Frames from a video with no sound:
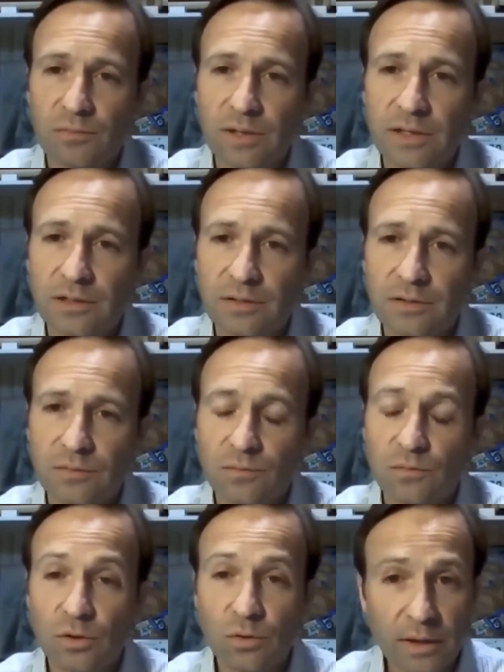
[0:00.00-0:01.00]
rate
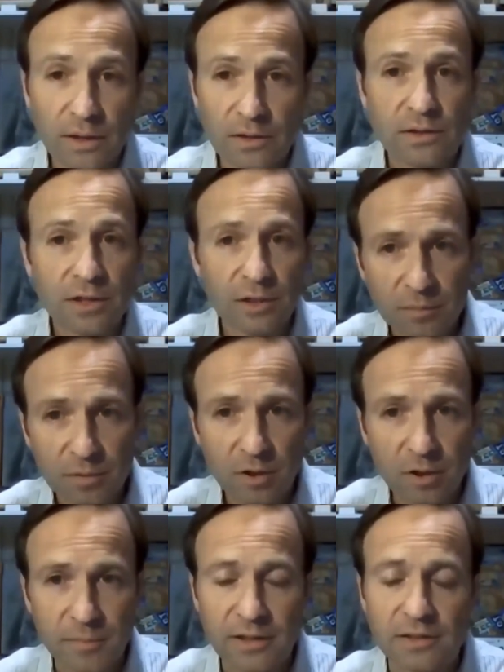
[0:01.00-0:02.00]
requires that it be
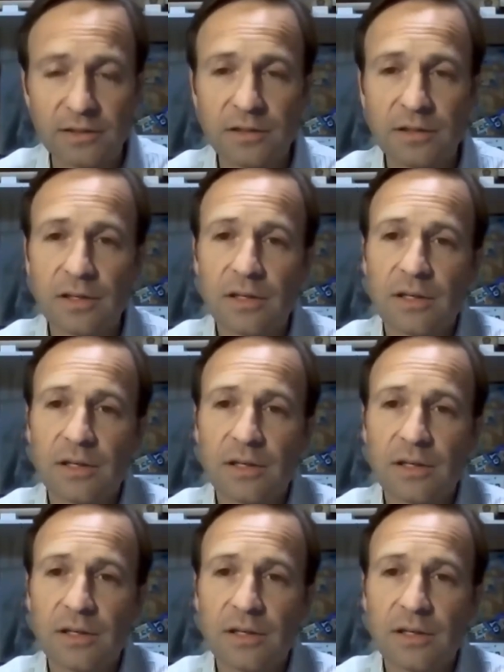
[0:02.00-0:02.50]
permanent,